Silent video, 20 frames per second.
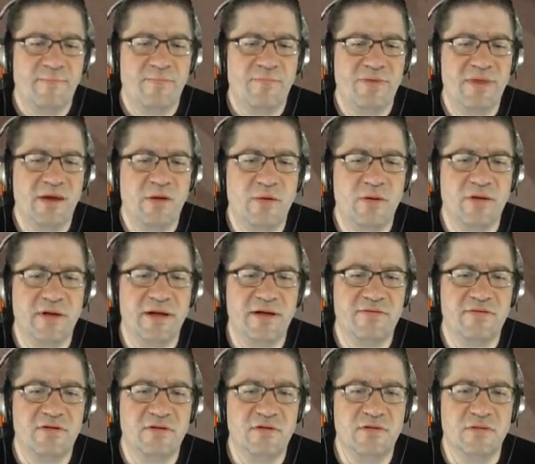Now all I have
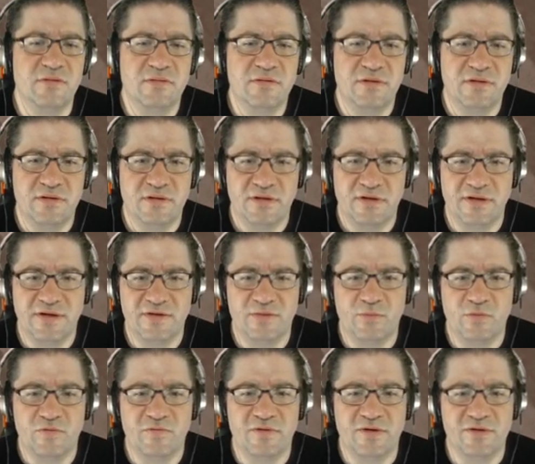to do is
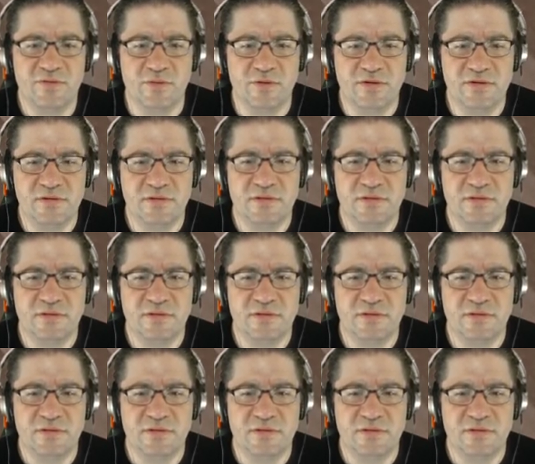move this one.